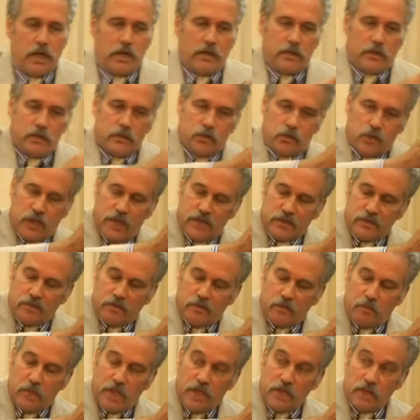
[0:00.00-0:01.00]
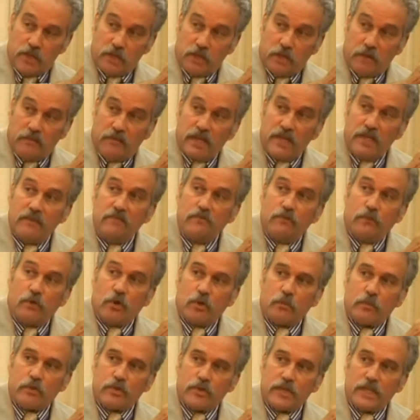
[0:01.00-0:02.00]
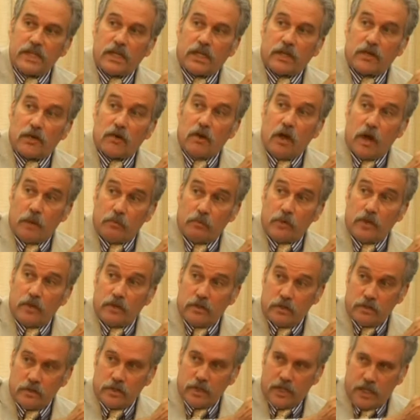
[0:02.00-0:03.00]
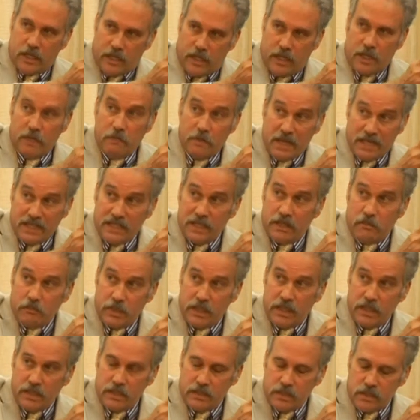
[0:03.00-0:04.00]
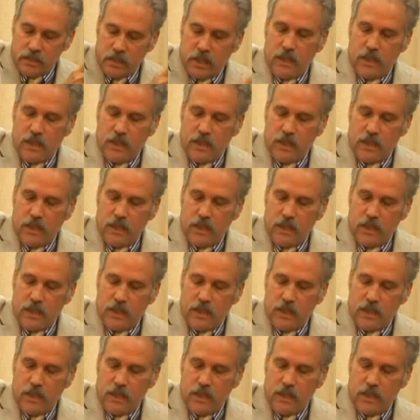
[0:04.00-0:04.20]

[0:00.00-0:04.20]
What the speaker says: the transformation of informal sector operators, MSMEs,